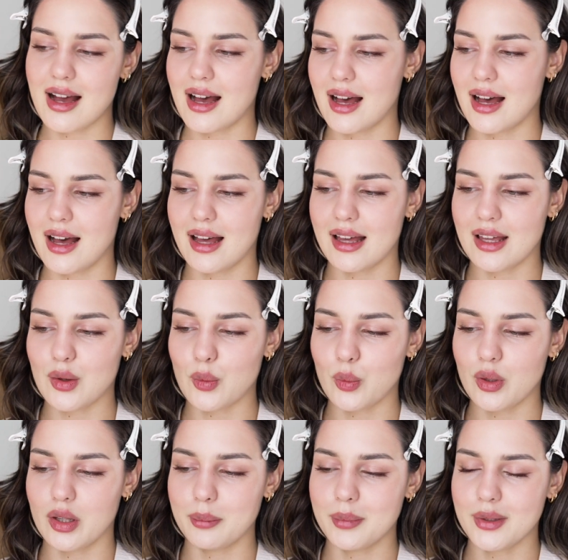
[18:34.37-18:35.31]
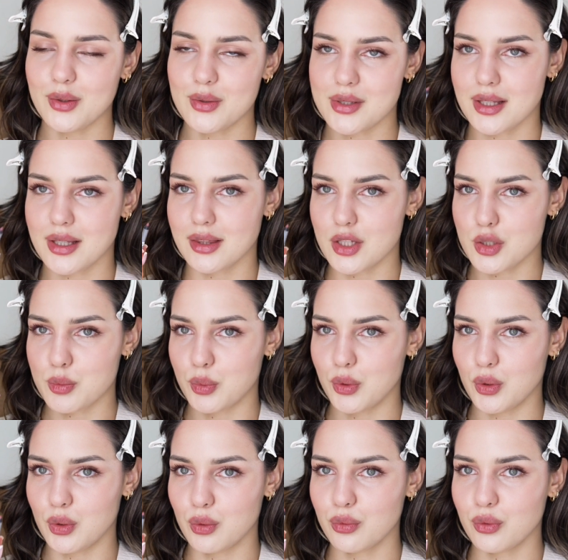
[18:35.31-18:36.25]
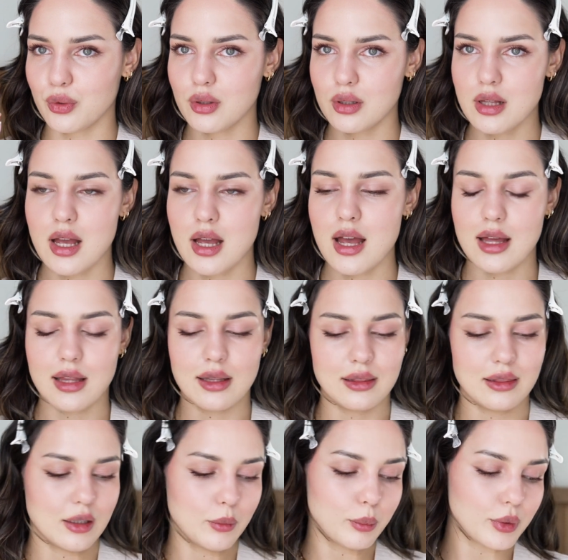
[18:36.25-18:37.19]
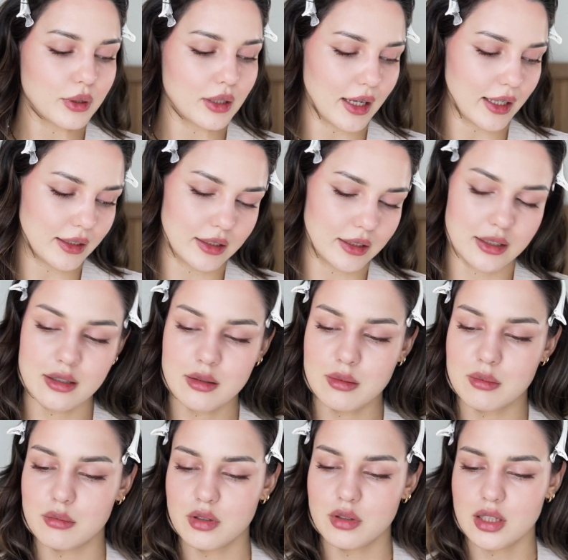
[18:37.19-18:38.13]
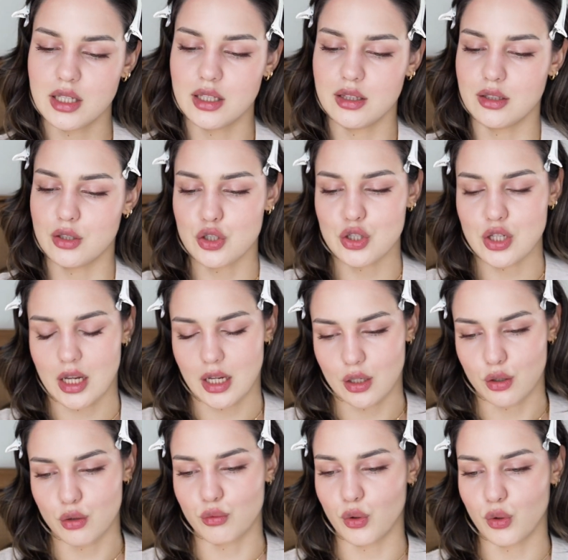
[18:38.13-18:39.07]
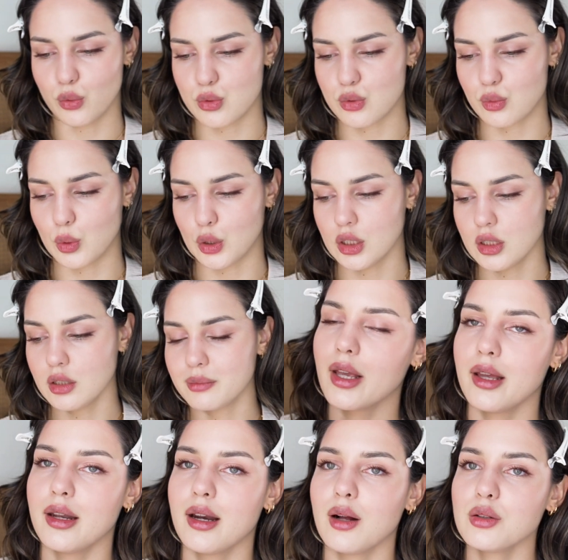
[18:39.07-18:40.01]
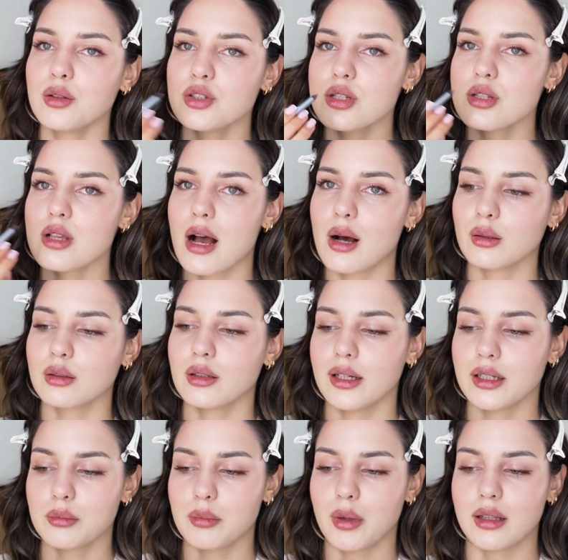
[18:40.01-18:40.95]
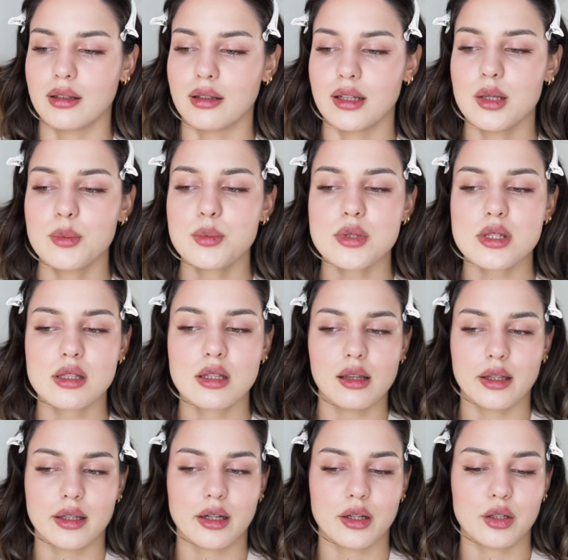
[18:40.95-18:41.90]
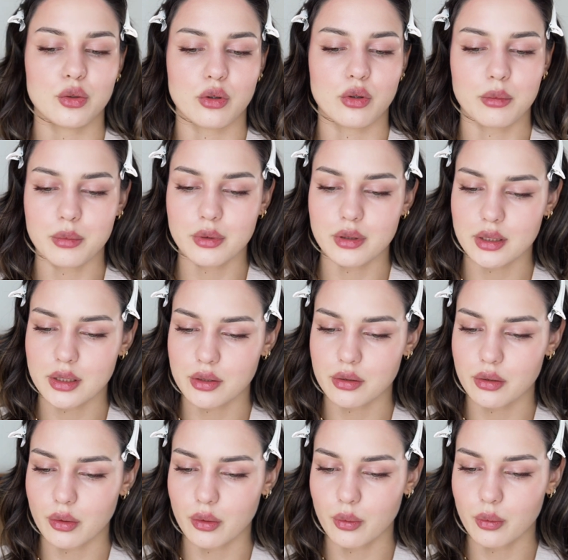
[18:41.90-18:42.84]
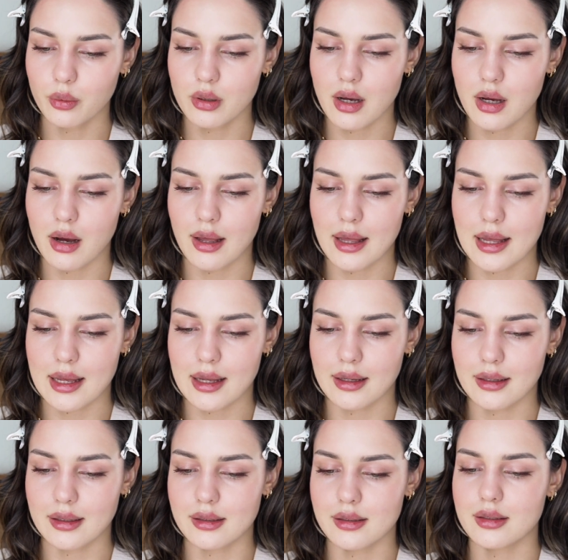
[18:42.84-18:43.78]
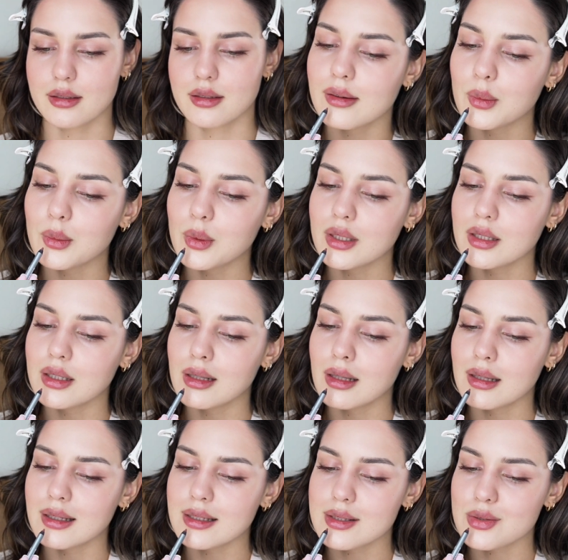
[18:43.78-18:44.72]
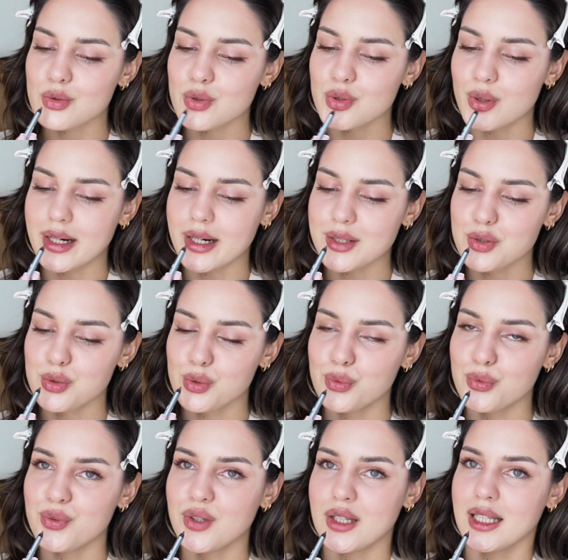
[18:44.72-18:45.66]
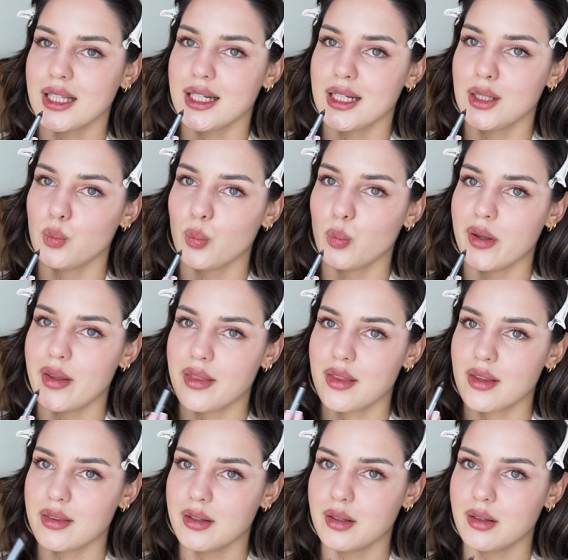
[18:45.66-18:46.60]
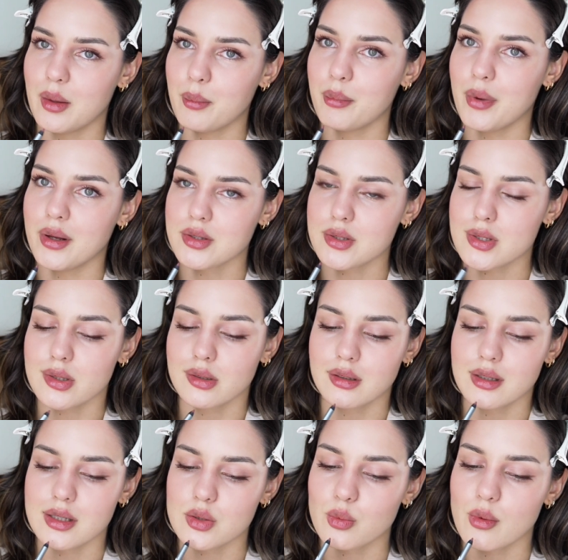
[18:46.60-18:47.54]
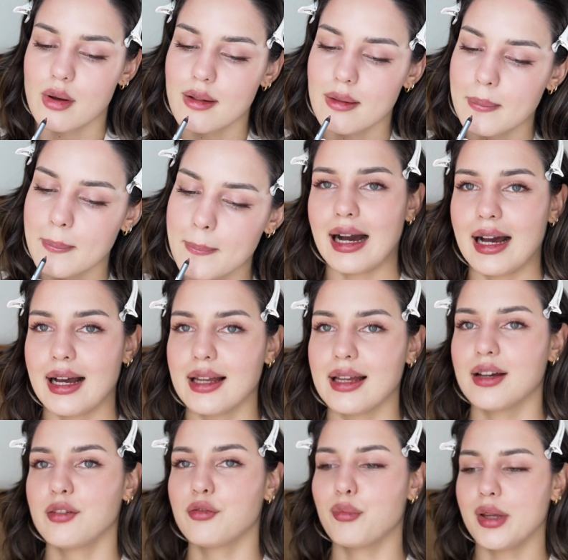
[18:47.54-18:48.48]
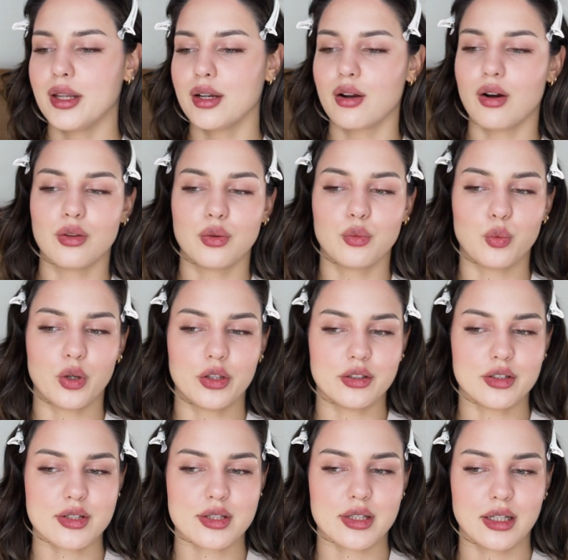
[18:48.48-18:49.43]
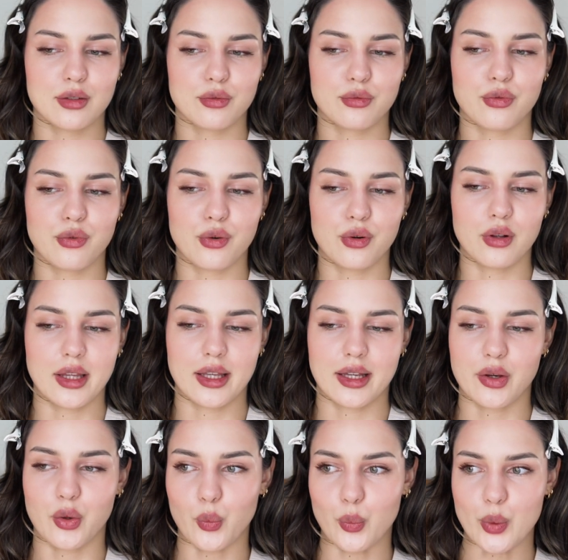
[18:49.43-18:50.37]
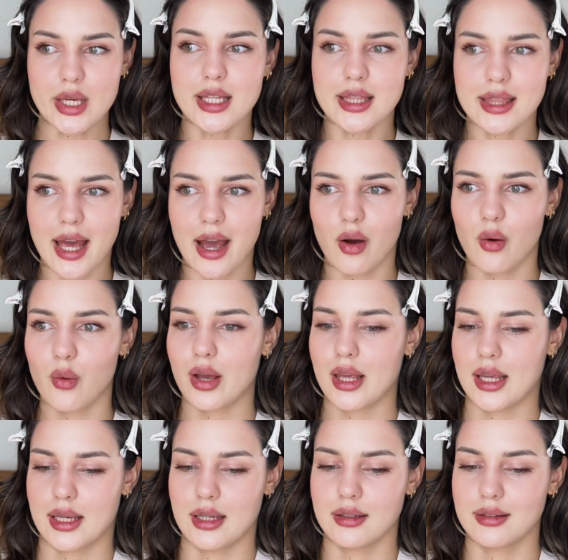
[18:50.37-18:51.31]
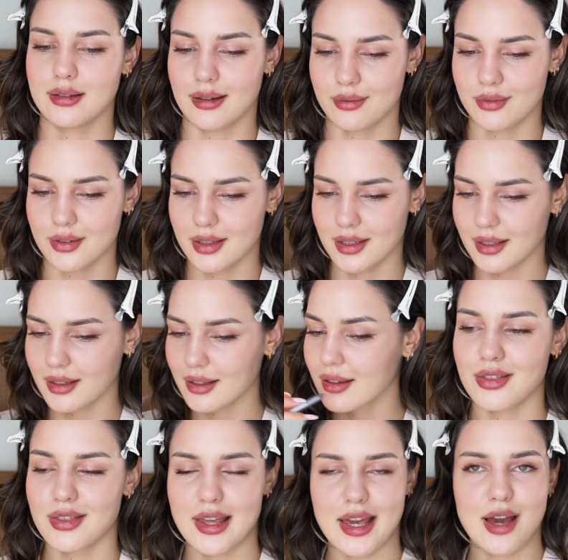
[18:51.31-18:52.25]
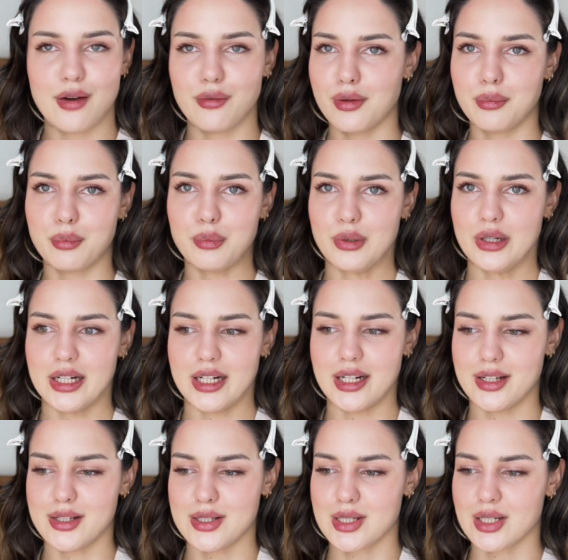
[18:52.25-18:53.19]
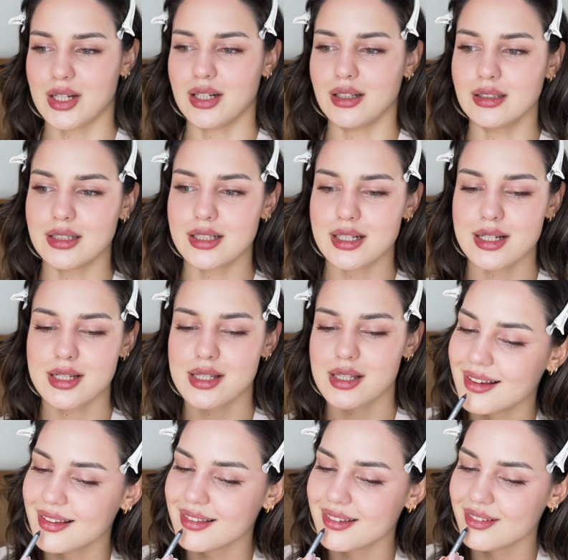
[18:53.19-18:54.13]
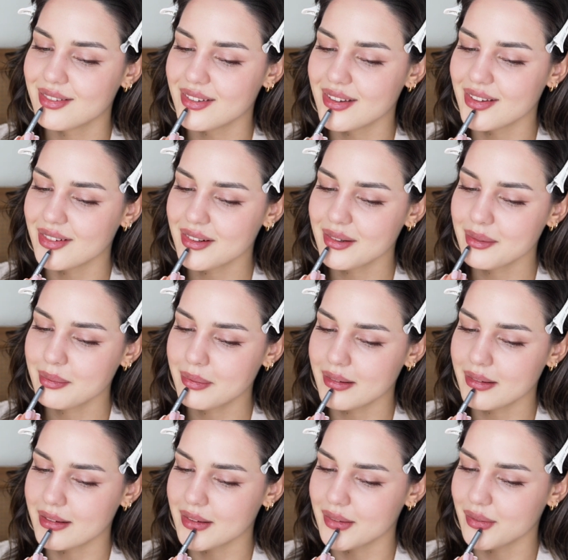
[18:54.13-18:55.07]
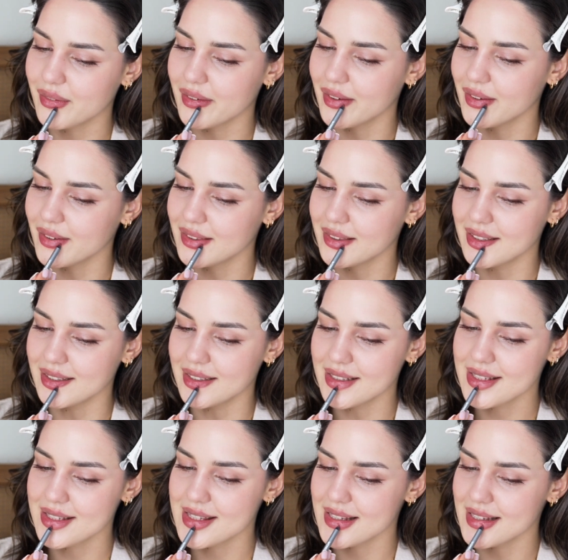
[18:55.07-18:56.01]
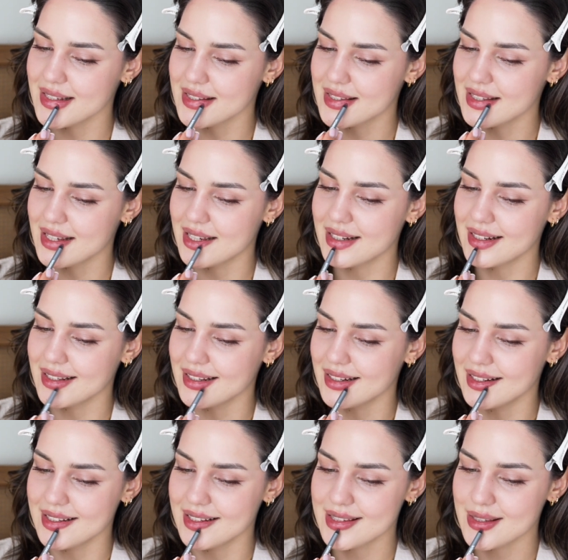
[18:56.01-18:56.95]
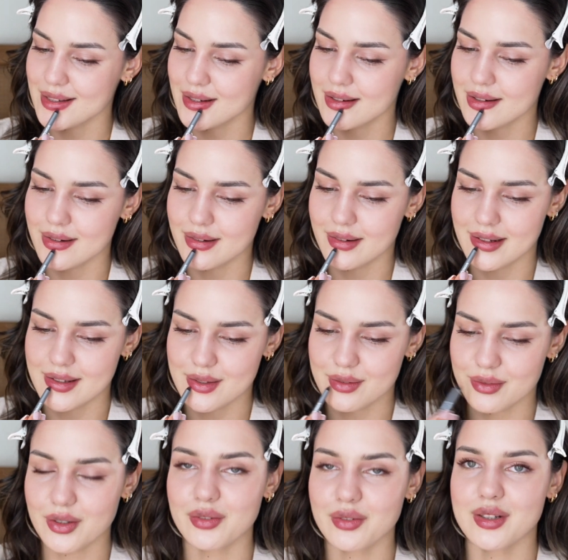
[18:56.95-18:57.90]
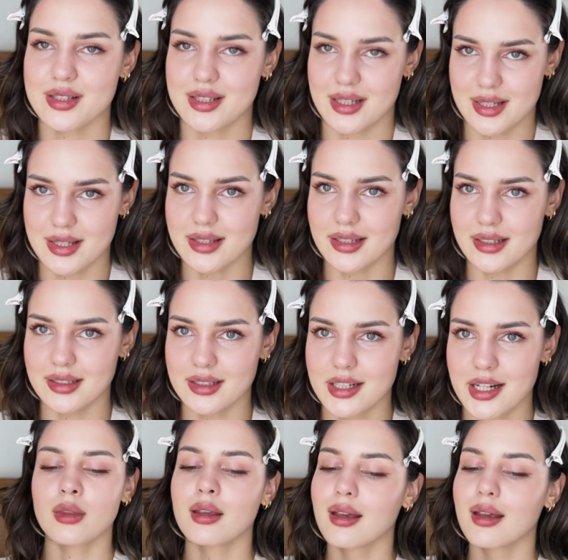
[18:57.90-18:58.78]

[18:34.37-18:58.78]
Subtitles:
I will be using this beautiful lip liner in the shade Rosewood, and I'll just outline my lips like I normally do, and we'll try to fill it in with the lip pencil as well. I have been on Wonder Skin for like a week now, and I feel like they have the prettiest colors, and the favorite part about this is that it is transfer resistant.